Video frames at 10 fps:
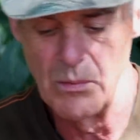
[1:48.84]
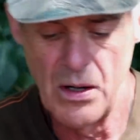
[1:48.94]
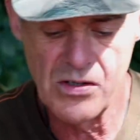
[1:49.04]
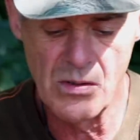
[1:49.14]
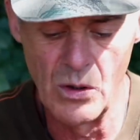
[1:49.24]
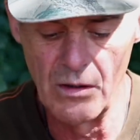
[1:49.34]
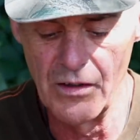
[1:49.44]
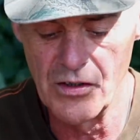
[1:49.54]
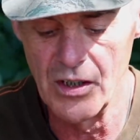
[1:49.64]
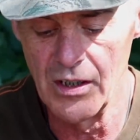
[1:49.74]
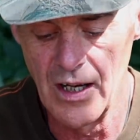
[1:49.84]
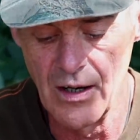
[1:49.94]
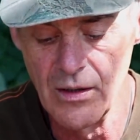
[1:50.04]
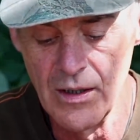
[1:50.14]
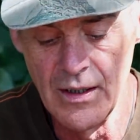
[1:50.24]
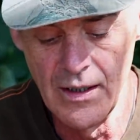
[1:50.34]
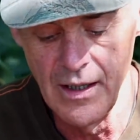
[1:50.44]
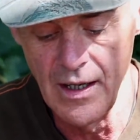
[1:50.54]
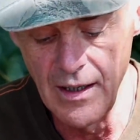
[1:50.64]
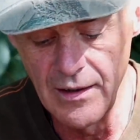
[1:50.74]
for most of my fishing now
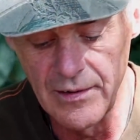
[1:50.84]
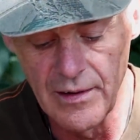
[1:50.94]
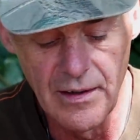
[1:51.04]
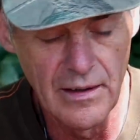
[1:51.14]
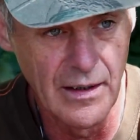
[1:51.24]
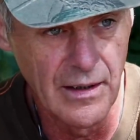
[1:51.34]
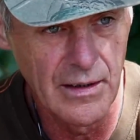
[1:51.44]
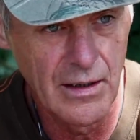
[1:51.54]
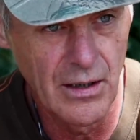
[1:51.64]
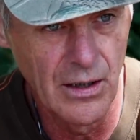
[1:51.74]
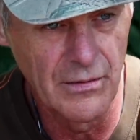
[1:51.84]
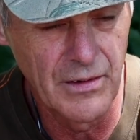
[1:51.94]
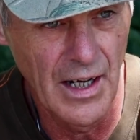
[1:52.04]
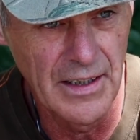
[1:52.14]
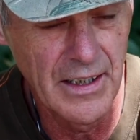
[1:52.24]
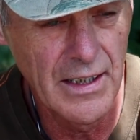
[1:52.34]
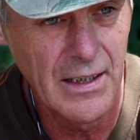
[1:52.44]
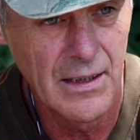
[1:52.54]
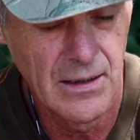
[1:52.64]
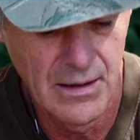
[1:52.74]
is the Curve
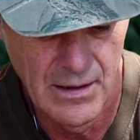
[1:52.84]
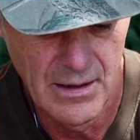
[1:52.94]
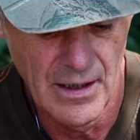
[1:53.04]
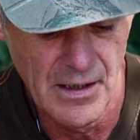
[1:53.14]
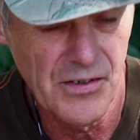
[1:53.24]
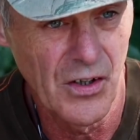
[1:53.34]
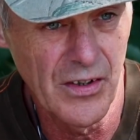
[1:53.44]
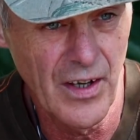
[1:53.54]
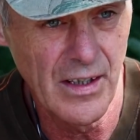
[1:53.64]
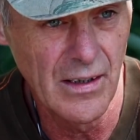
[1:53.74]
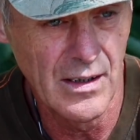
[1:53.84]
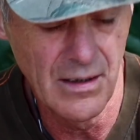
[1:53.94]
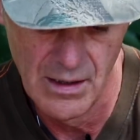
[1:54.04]
KD in a size 8.